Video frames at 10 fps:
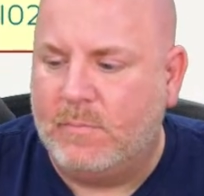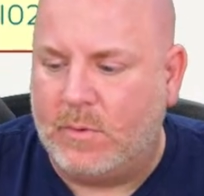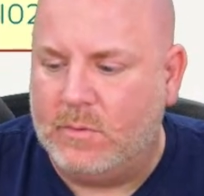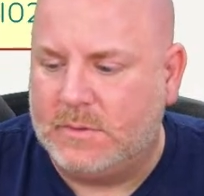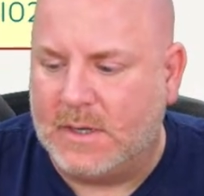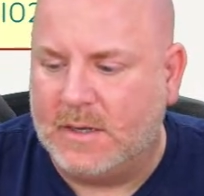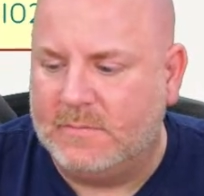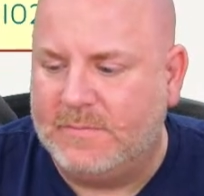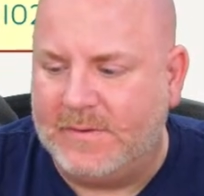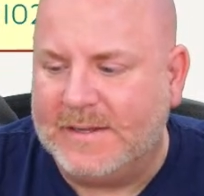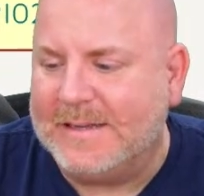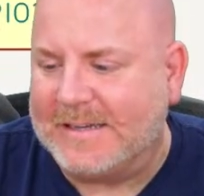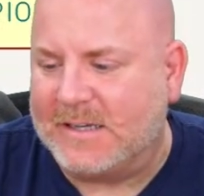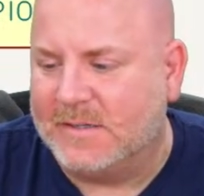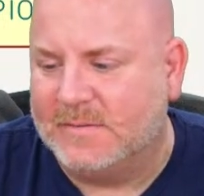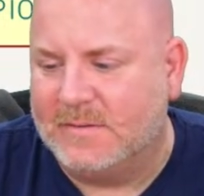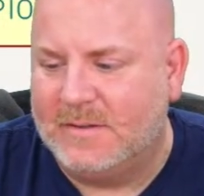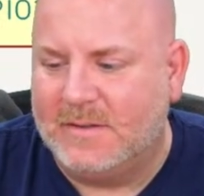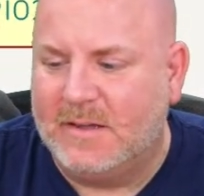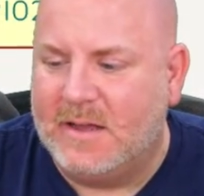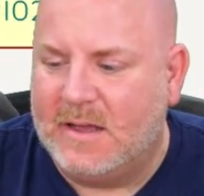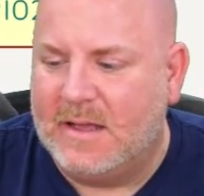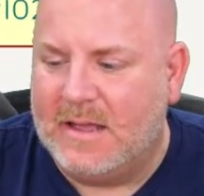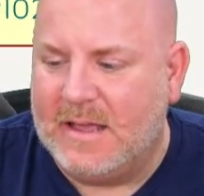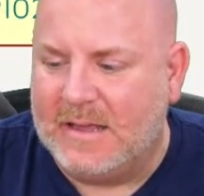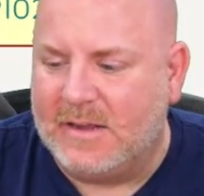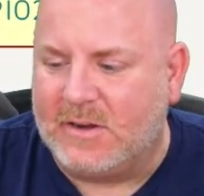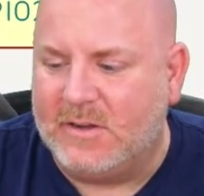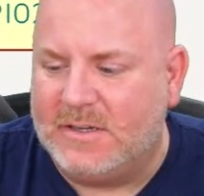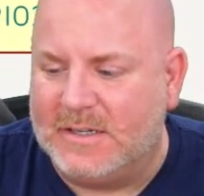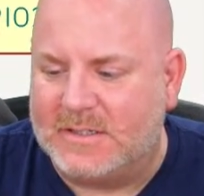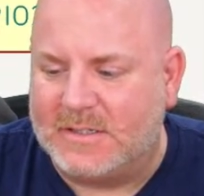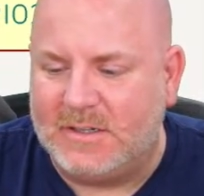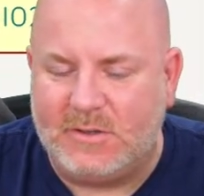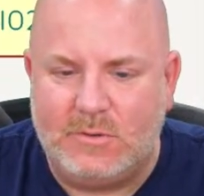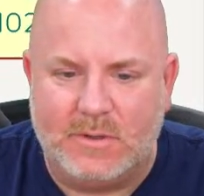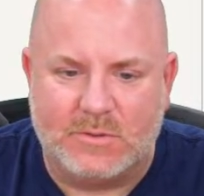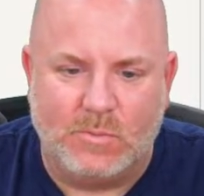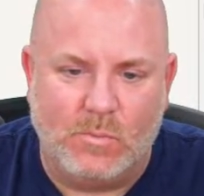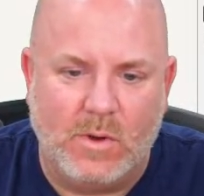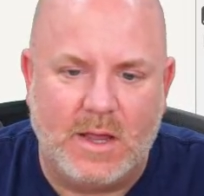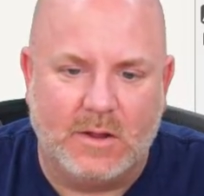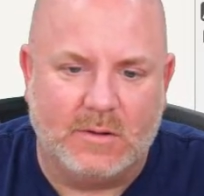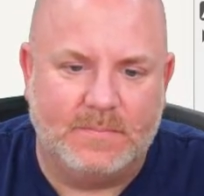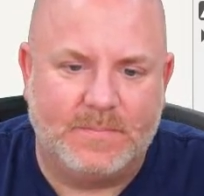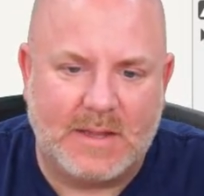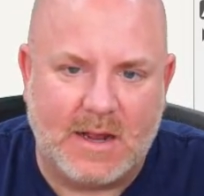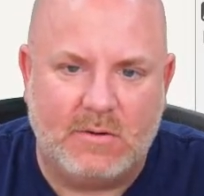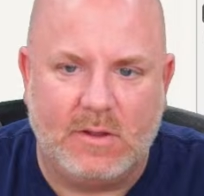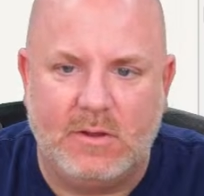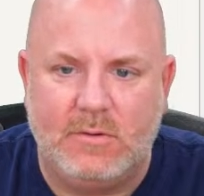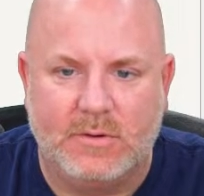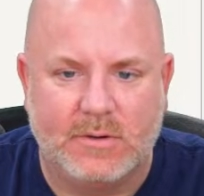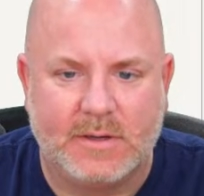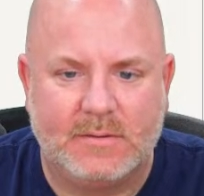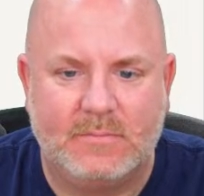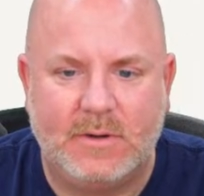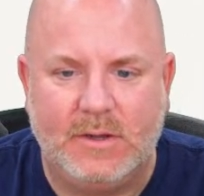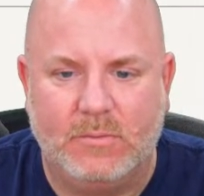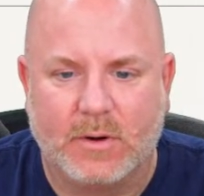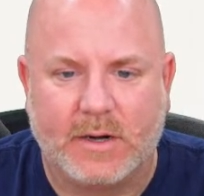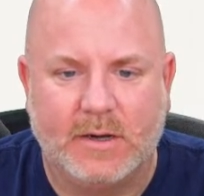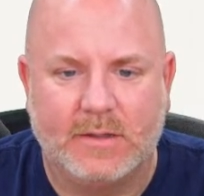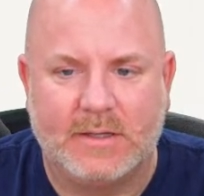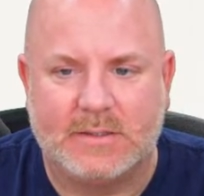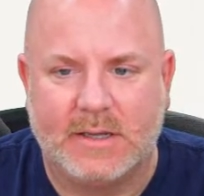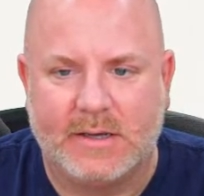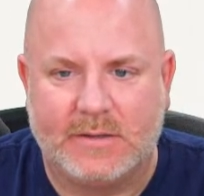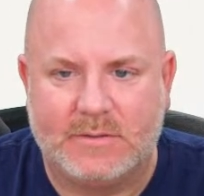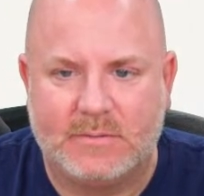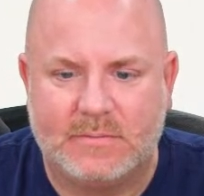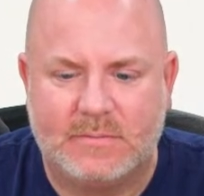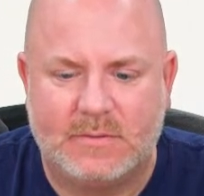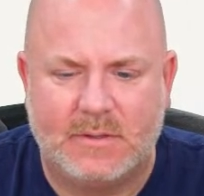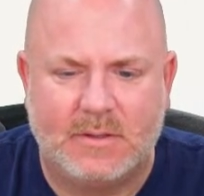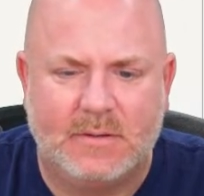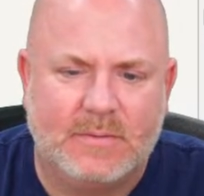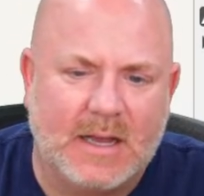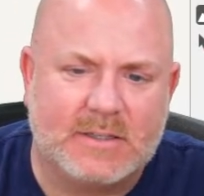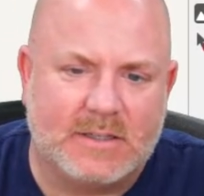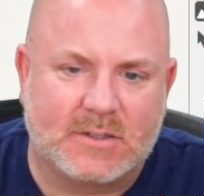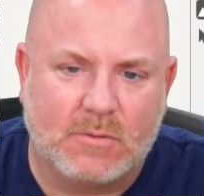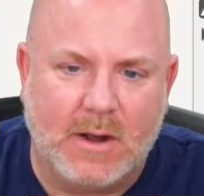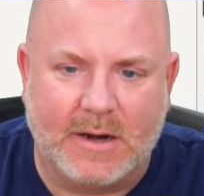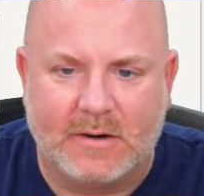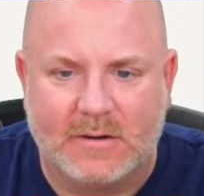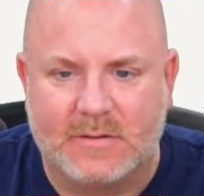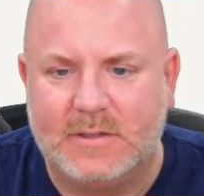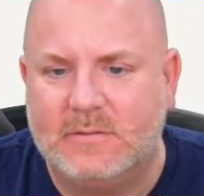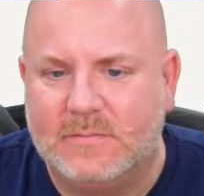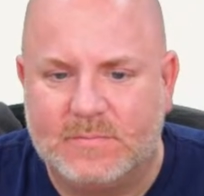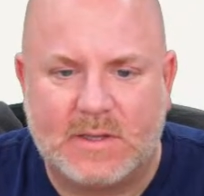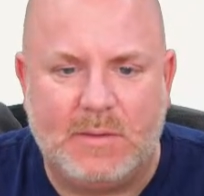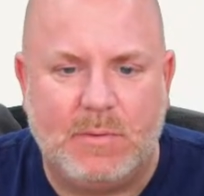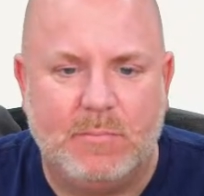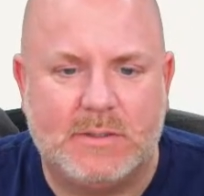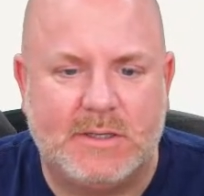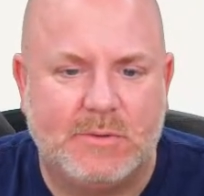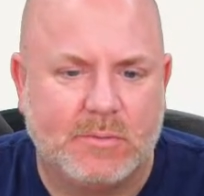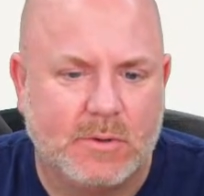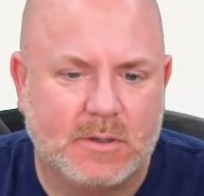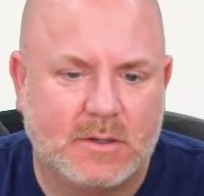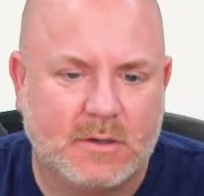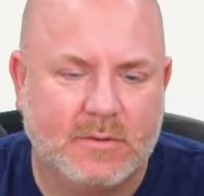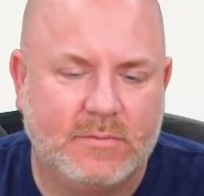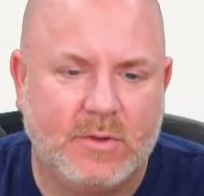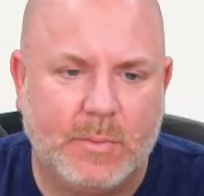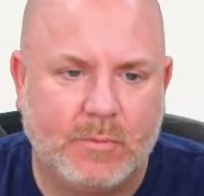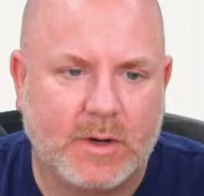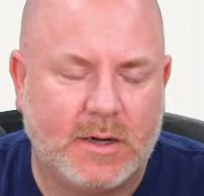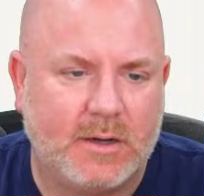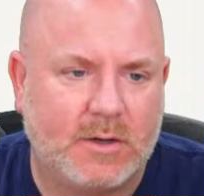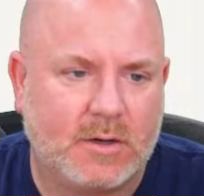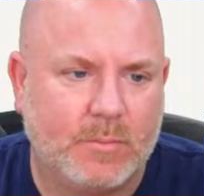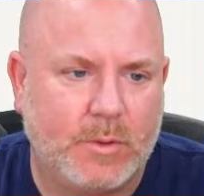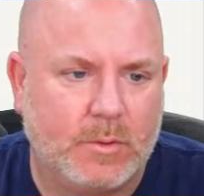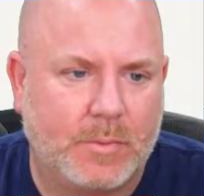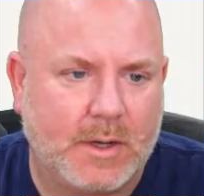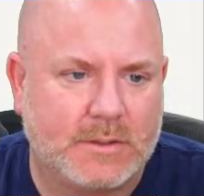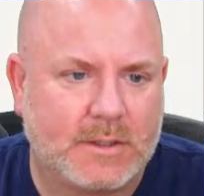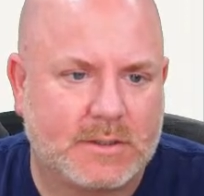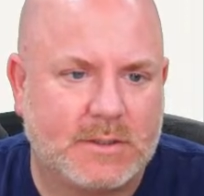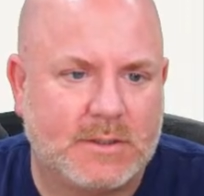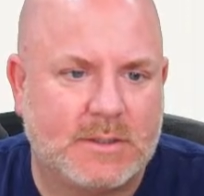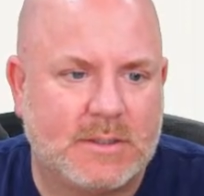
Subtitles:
Proton Fig. Good to see you as well. How are you doing? What are you working on these days? Actually, Squire, are you keeping busy with work or have you been working on your computer project?